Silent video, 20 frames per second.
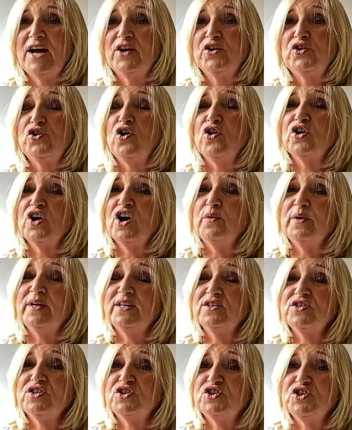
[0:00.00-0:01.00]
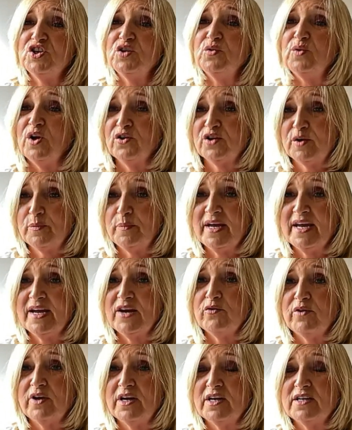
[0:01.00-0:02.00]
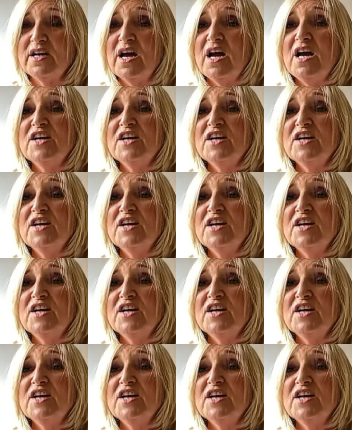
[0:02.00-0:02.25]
and not go into too long a period.